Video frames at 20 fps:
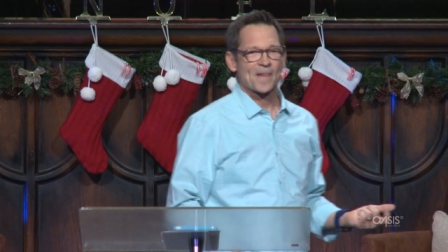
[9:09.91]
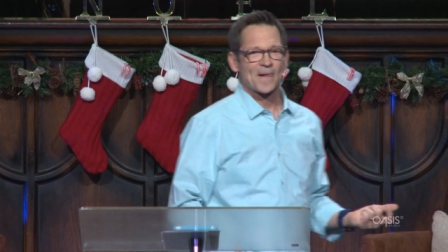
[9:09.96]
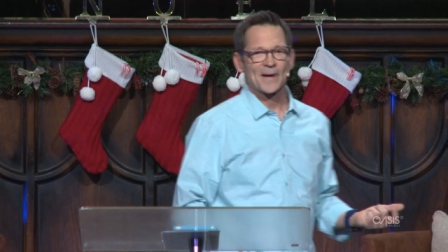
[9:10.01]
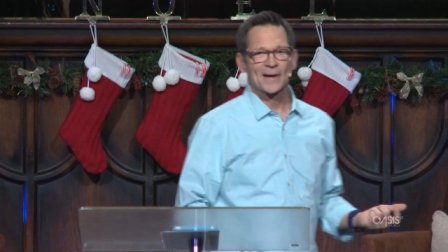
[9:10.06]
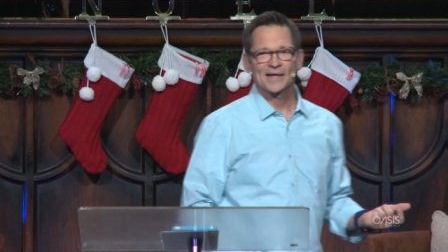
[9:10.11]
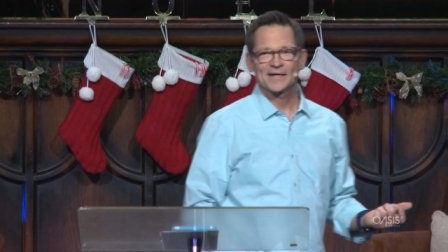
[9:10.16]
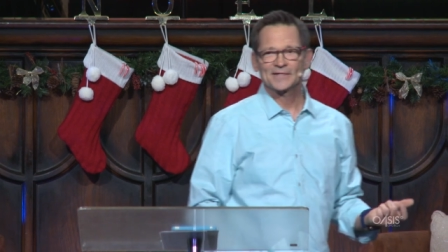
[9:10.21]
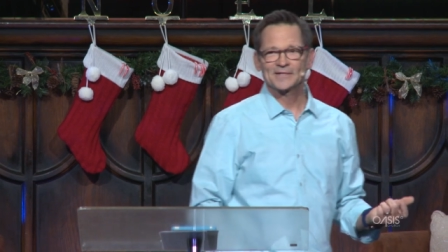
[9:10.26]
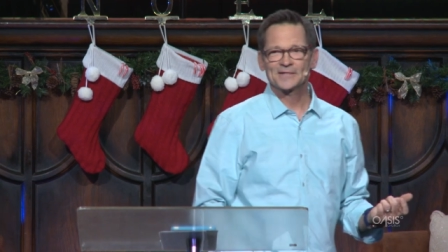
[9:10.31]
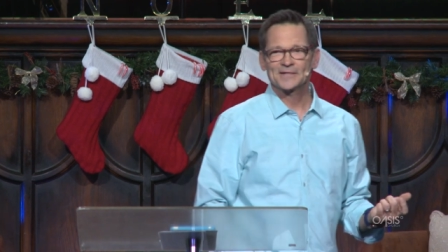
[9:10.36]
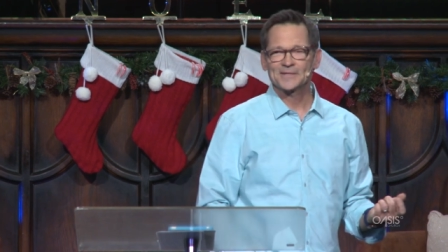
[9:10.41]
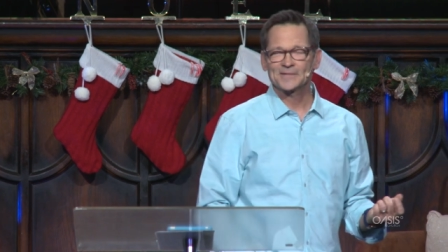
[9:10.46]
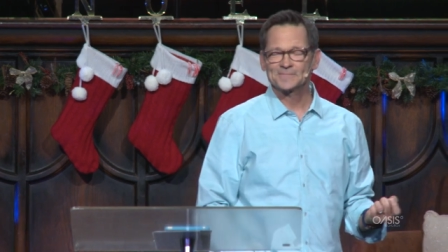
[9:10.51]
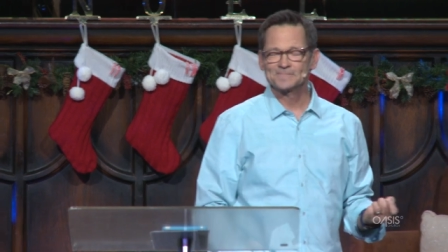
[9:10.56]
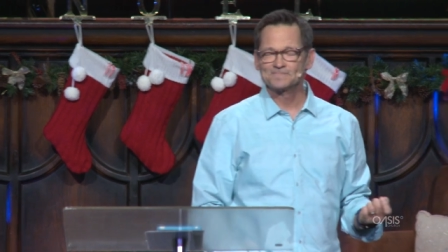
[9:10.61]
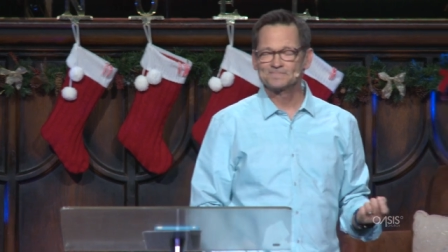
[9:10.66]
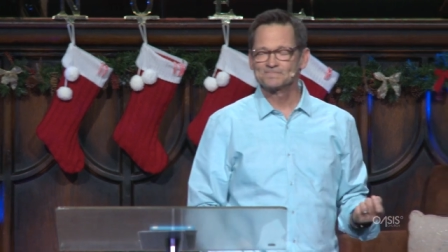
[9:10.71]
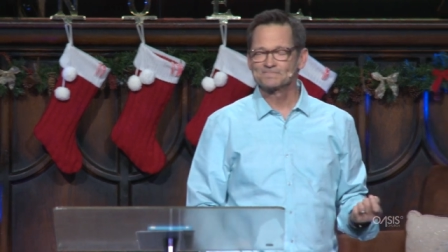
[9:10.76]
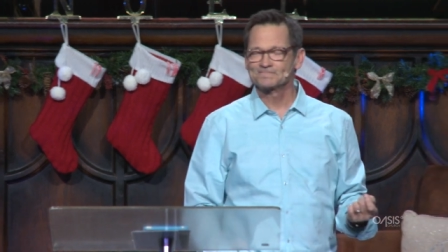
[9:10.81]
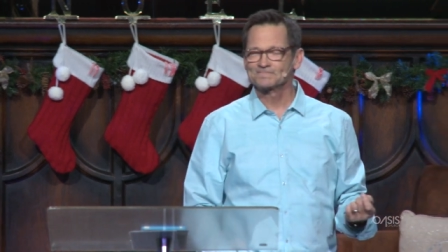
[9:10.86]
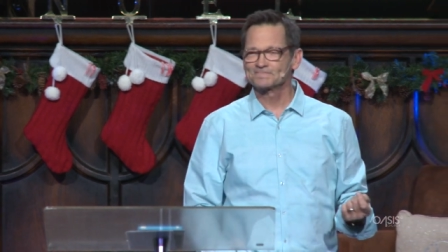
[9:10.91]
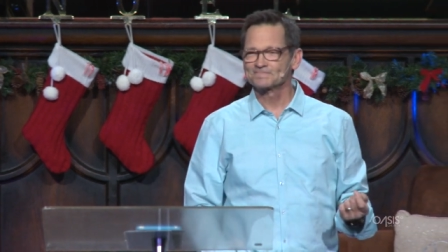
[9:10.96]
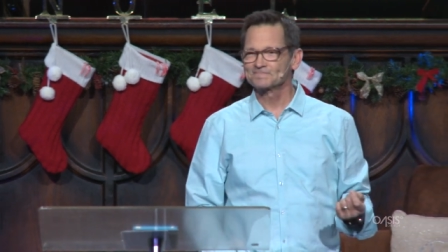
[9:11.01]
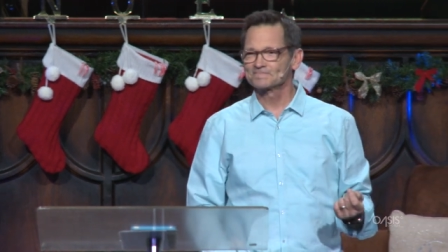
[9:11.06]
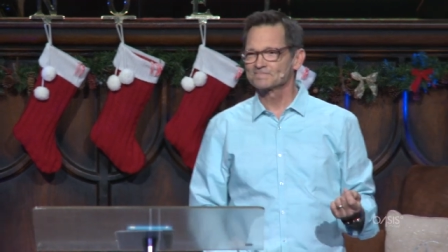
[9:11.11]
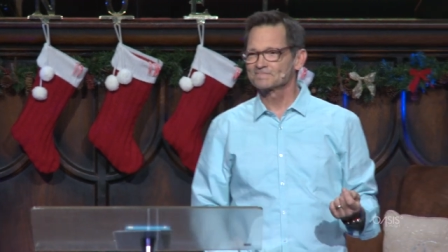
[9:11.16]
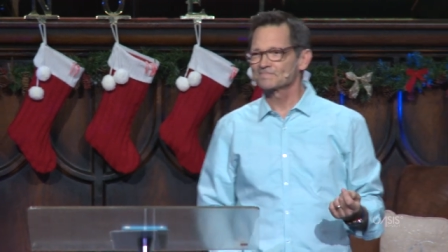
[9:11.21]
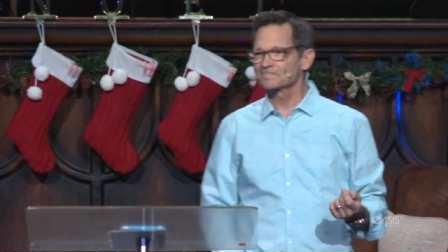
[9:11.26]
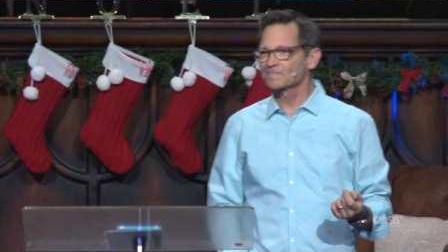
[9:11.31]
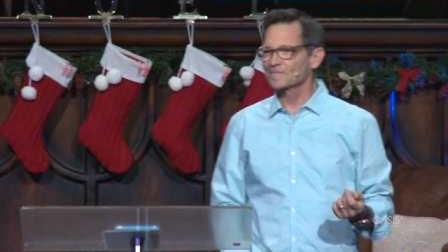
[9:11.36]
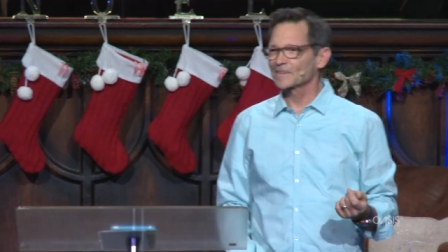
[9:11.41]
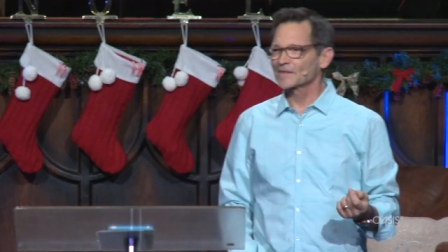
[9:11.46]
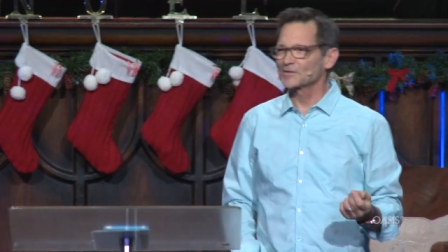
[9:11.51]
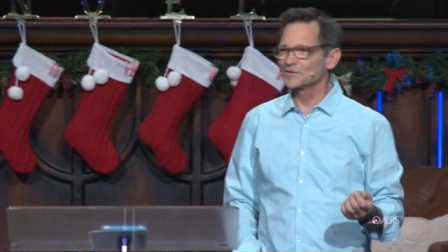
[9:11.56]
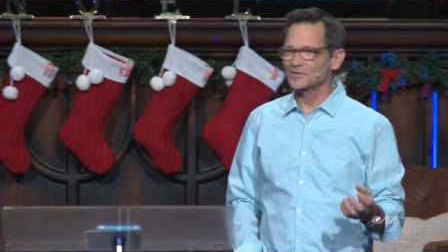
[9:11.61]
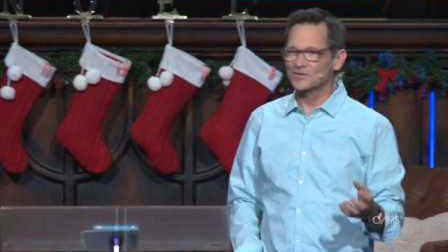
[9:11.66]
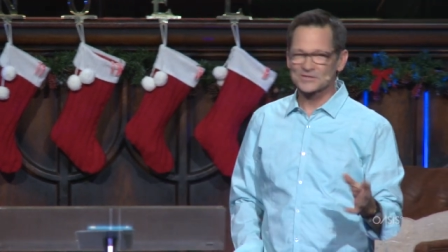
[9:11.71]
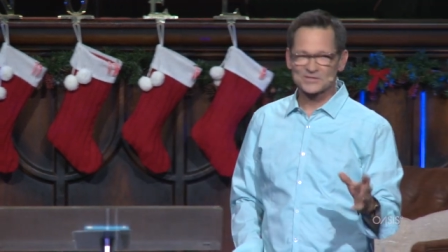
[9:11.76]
And um, you know,